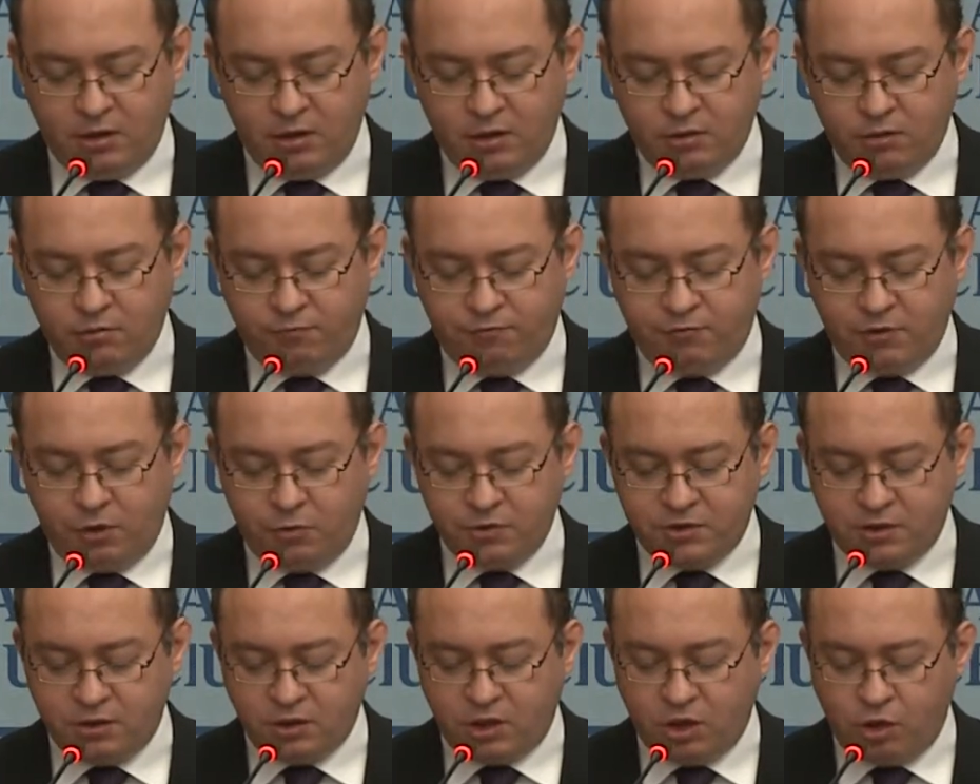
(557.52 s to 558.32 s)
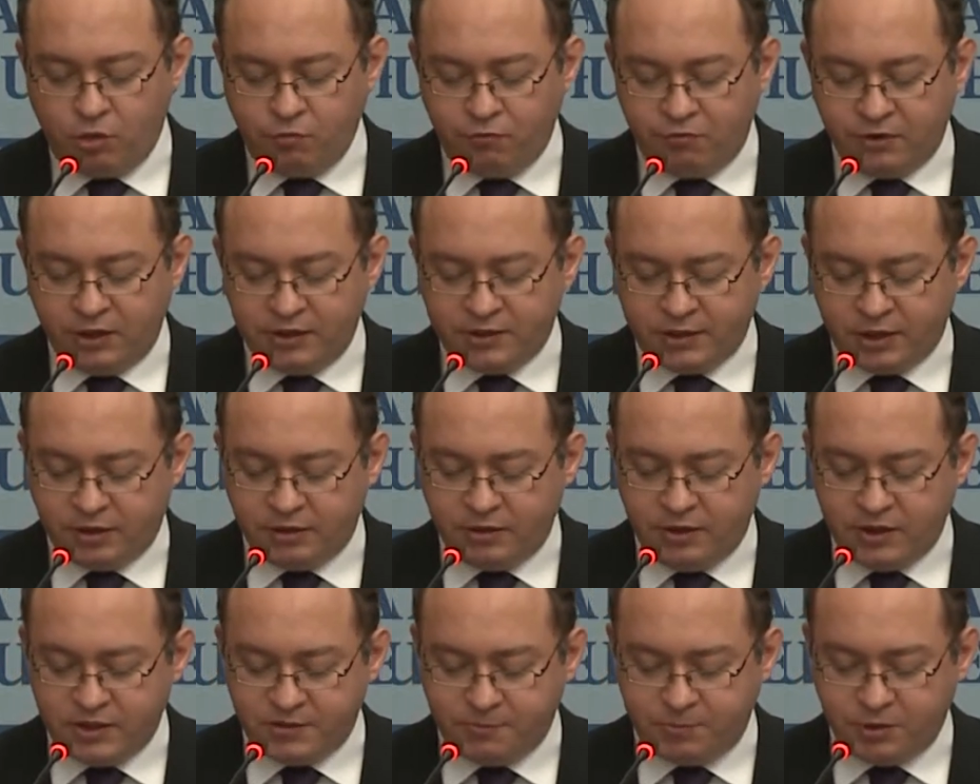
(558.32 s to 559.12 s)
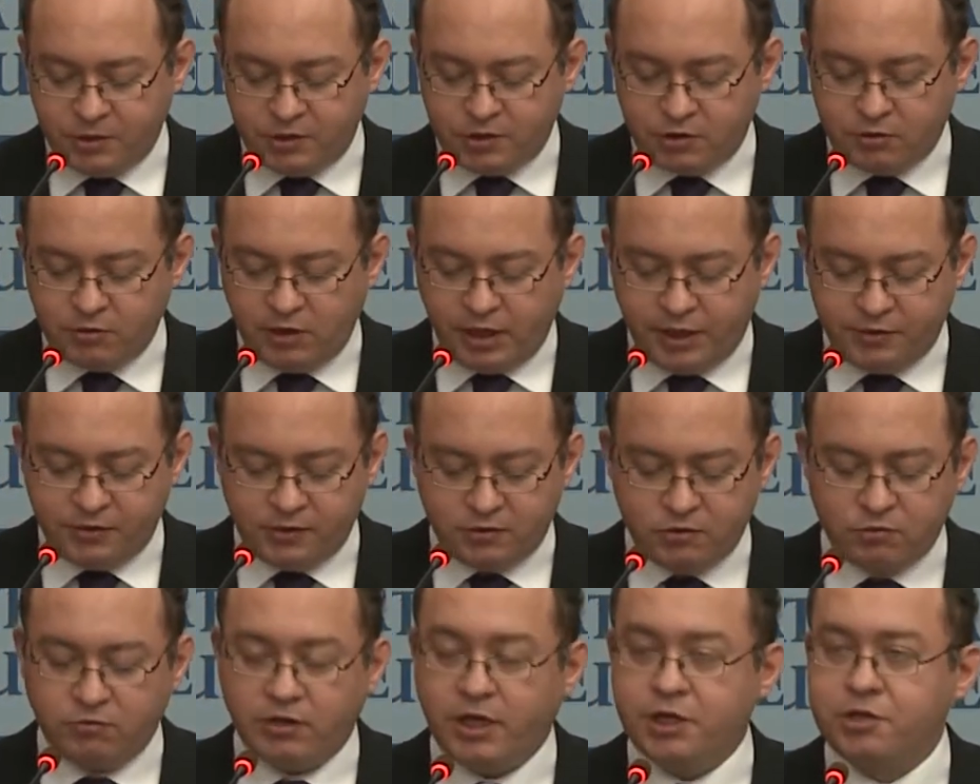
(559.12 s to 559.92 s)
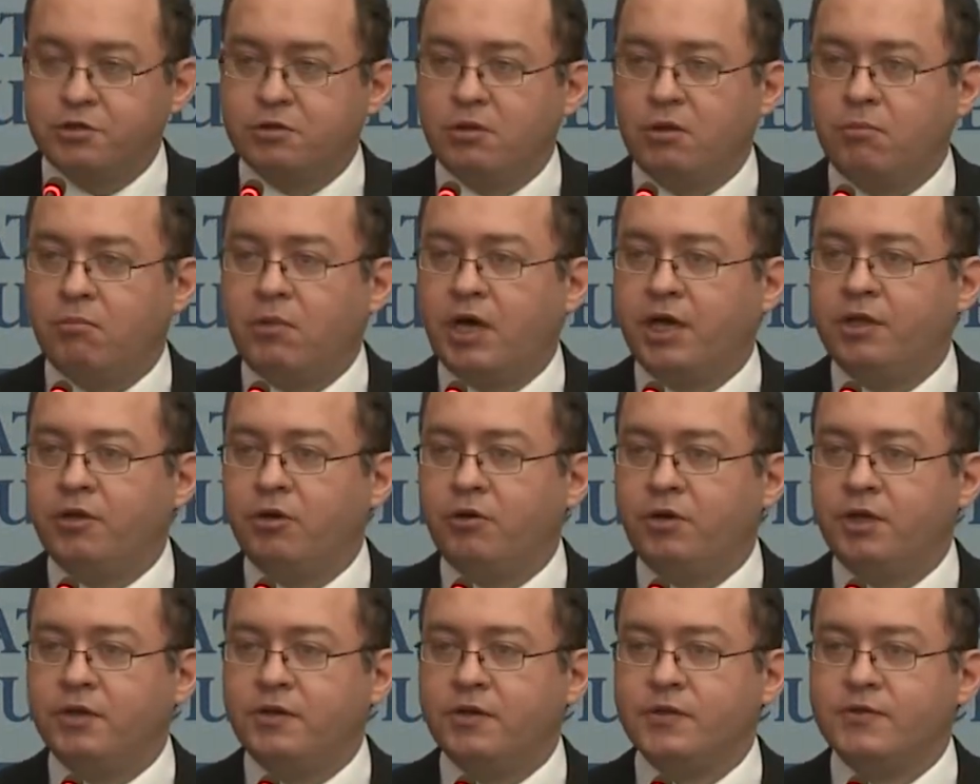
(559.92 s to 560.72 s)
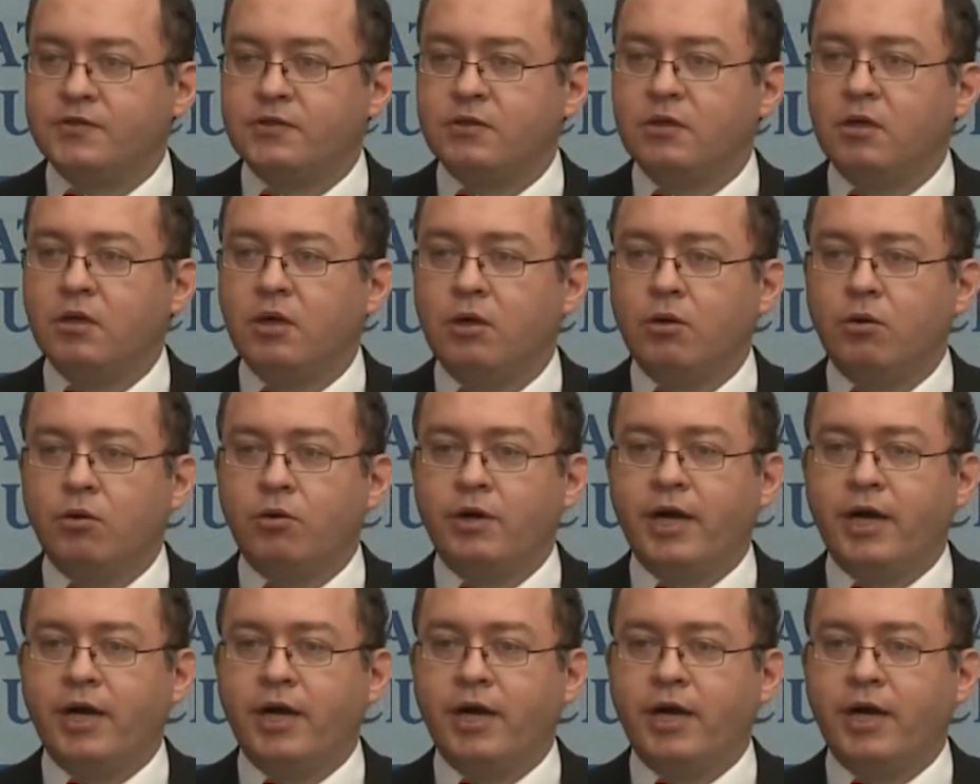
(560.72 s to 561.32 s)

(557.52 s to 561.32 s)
to frozen conflicts and disputes related to national minorities or